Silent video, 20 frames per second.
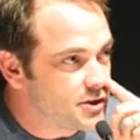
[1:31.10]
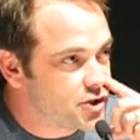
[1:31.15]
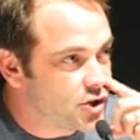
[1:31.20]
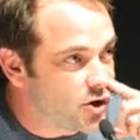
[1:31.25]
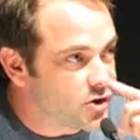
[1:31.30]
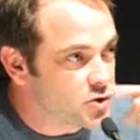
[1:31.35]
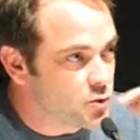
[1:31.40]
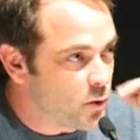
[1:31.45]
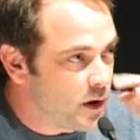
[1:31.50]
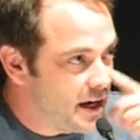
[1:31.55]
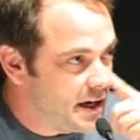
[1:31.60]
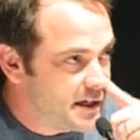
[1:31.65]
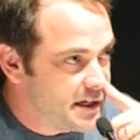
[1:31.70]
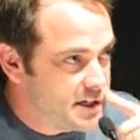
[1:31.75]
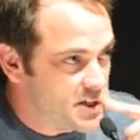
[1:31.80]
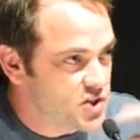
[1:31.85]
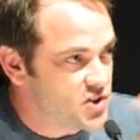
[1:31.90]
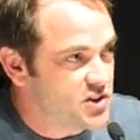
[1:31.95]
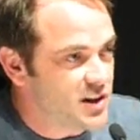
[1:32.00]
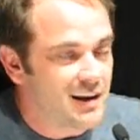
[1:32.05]
Joss
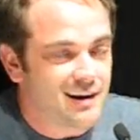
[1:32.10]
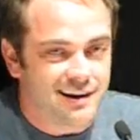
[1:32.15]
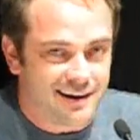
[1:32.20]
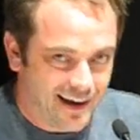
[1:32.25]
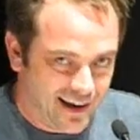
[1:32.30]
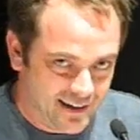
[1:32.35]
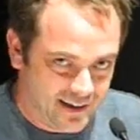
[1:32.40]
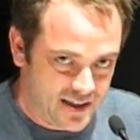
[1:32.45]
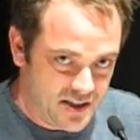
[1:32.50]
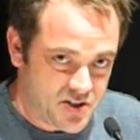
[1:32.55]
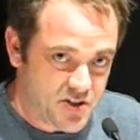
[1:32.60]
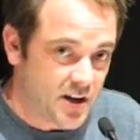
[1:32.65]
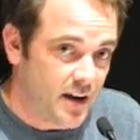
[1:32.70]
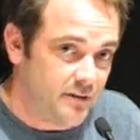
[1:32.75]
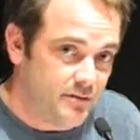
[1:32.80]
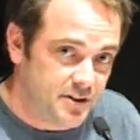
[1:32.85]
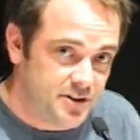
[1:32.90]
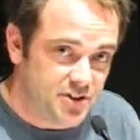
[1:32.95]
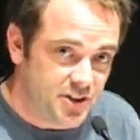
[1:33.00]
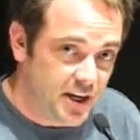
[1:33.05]
Whedon is still an
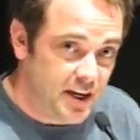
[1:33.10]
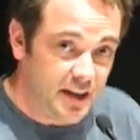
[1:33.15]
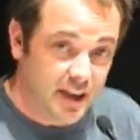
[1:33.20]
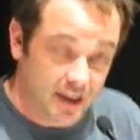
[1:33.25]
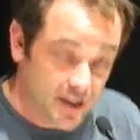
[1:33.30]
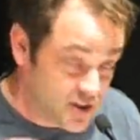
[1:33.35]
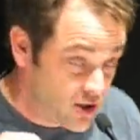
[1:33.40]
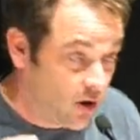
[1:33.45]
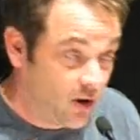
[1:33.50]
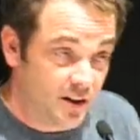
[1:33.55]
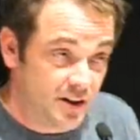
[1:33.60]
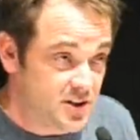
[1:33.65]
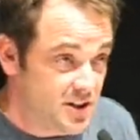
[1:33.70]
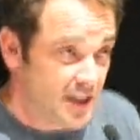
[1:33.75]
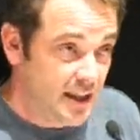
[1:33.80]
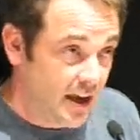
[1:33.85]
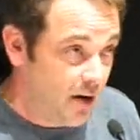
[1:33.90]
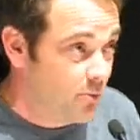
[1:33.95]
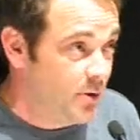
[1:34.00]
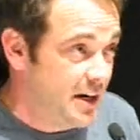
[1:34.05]
undiscovered genius,
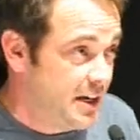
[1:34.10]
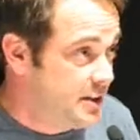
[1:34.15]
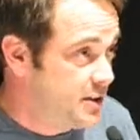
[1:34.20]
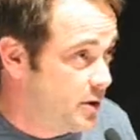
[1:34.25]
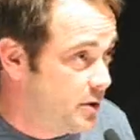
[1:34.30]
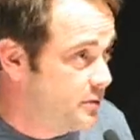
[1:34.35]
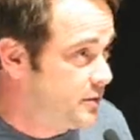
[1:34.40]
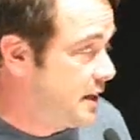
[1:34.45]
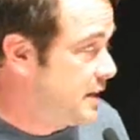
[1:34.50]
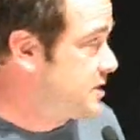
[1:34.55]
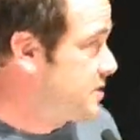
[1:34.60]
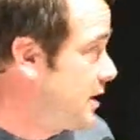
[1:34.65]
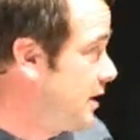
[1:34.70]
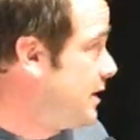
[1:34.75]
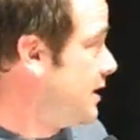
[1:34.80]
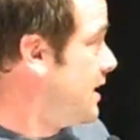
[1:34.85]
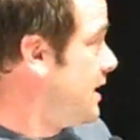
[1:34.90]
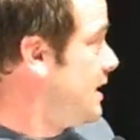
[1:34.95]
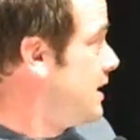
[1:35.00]
honestly, I really do think so.